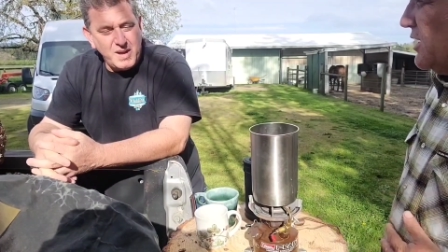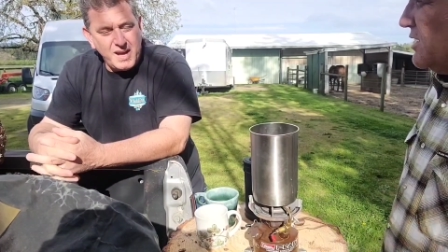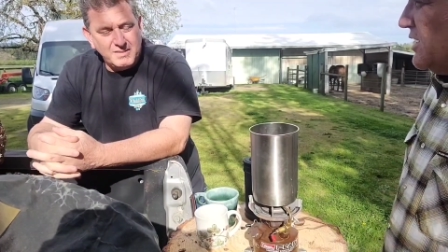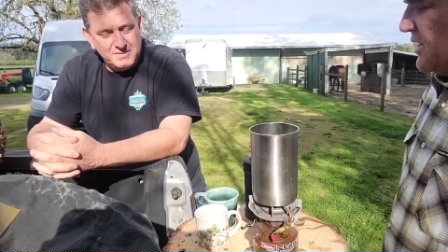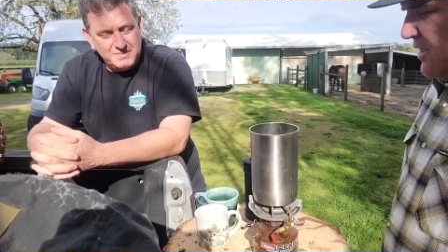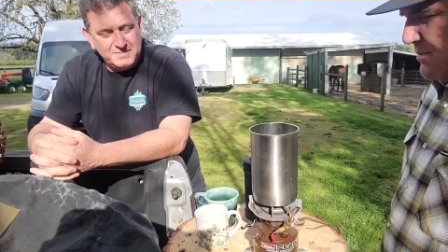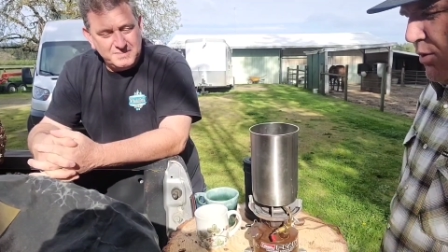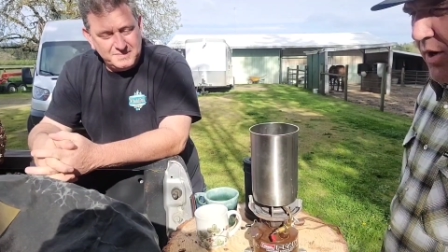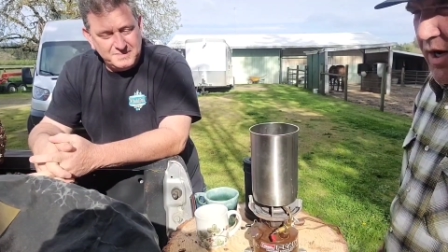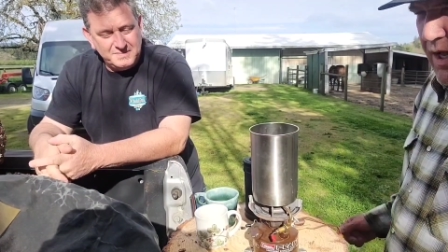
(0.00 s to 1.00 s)
Oh yeah. At this
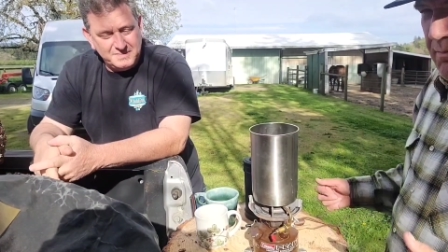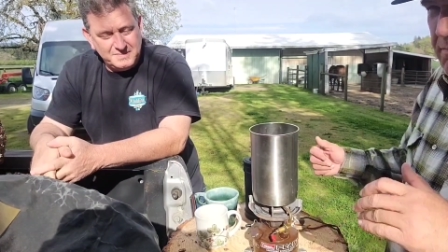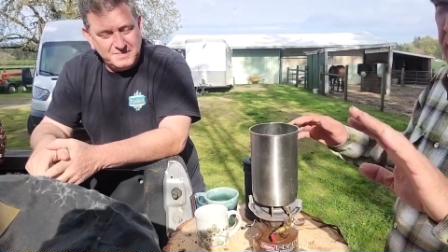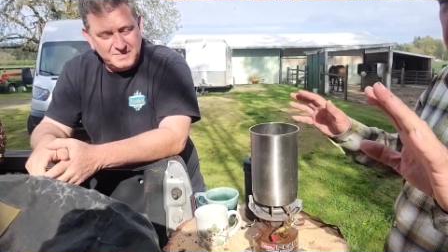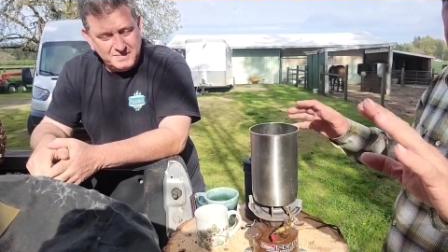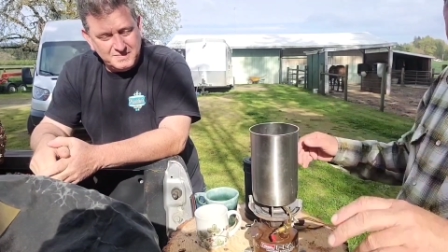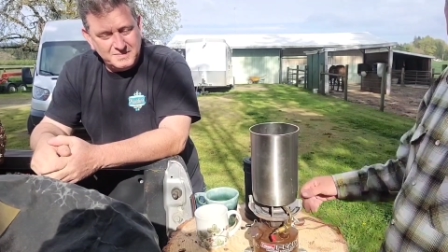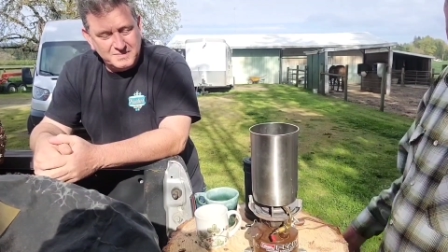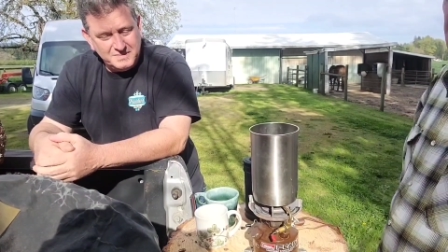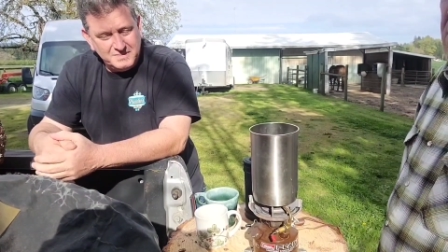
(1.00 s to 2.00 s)
point, I'm I'm
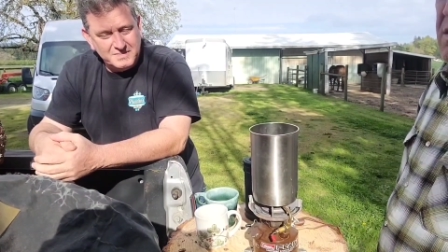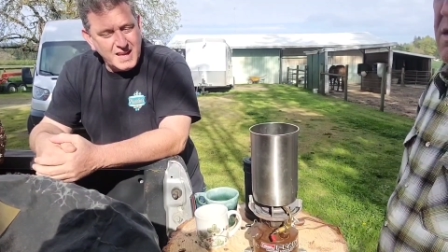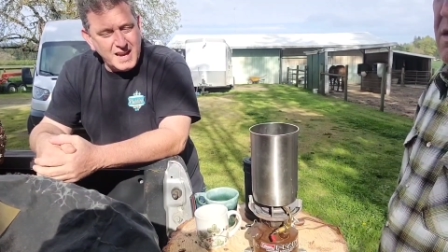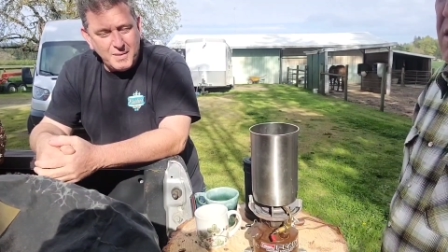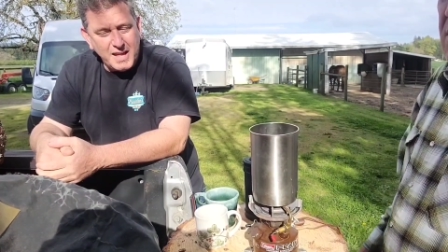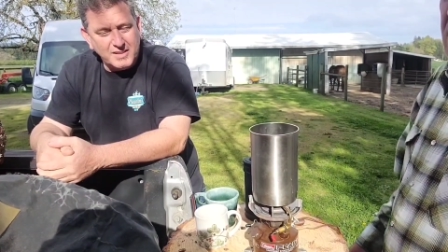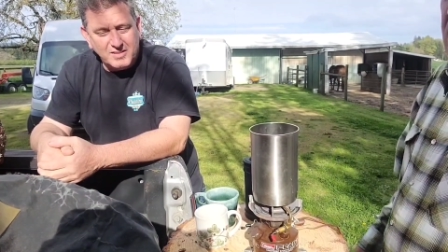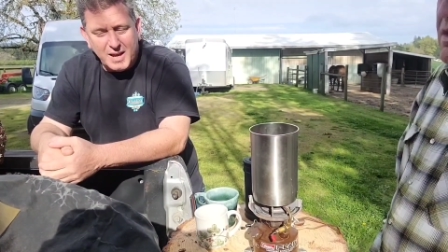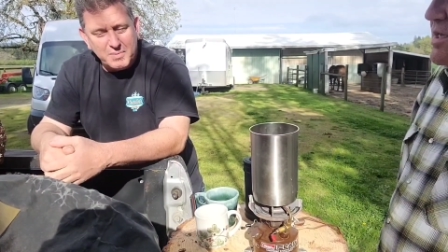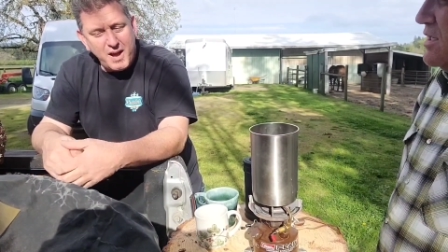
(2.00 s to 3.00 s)
out. And I, at
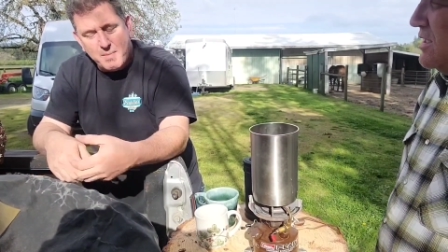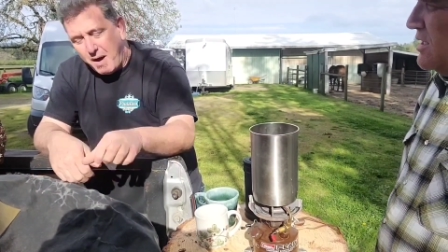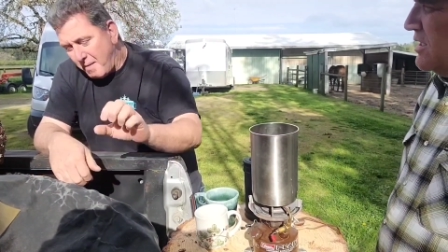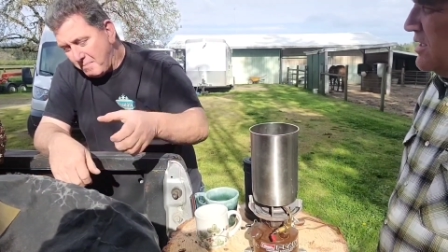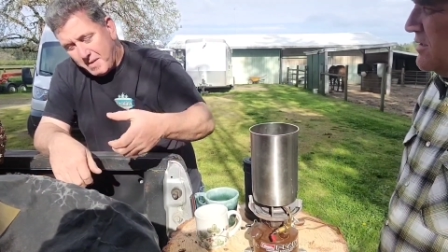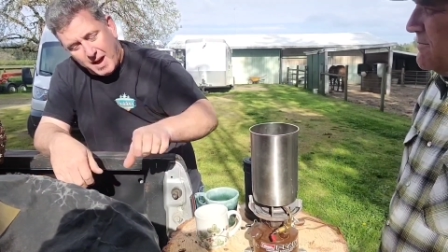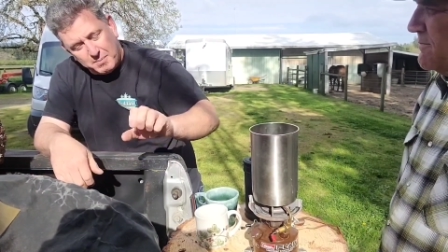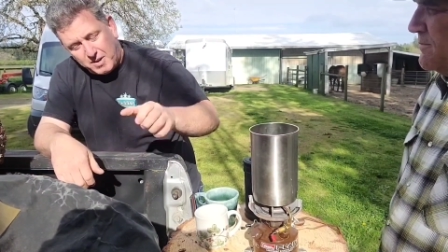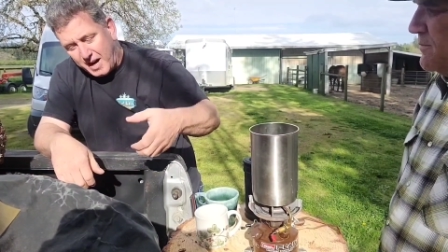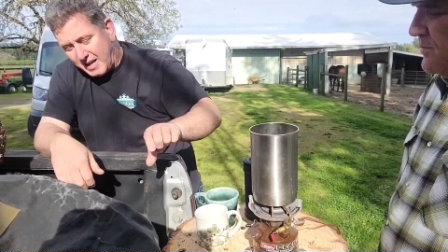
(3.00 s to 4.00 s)
the same time, I'm
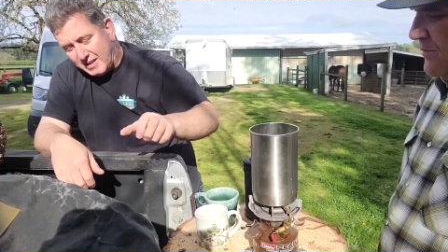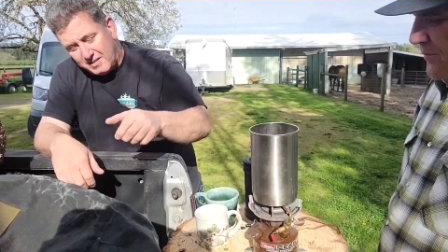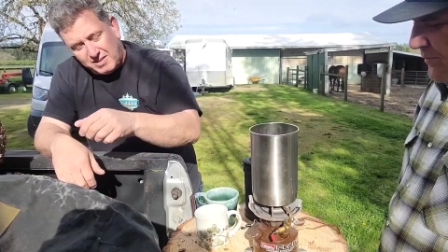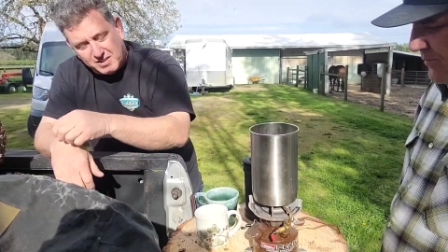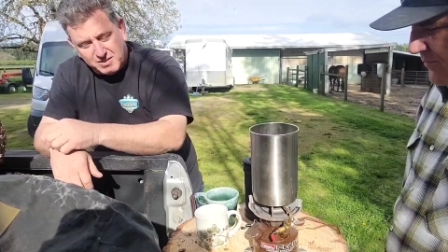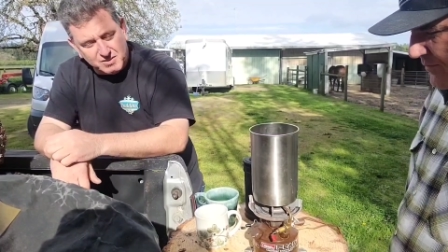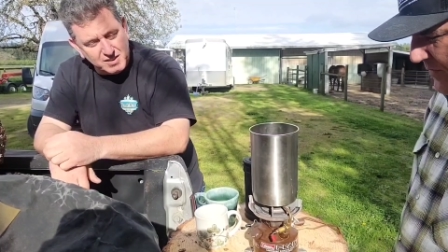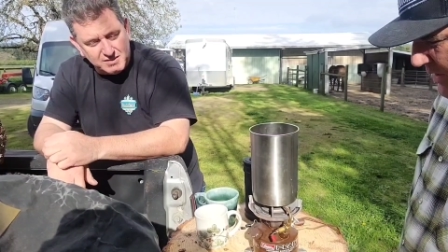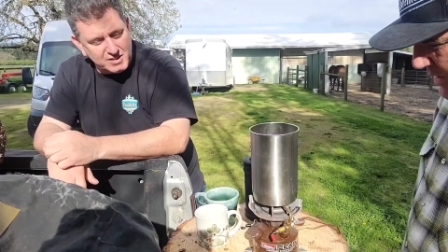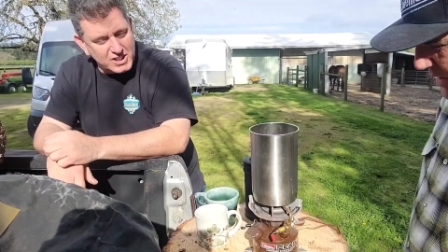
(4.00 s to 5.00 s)
I'm cranking this little
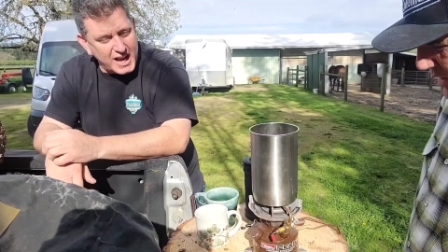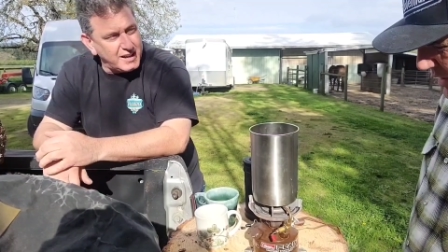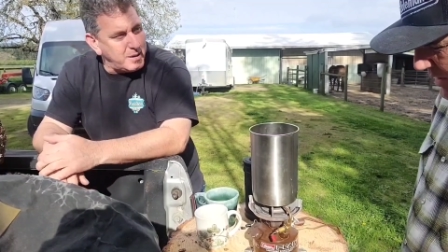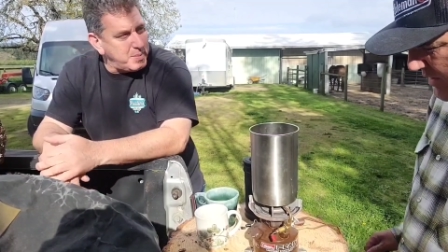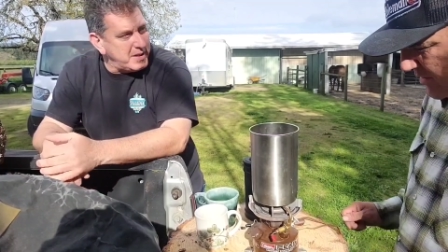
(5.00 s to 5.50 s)
scissor jack up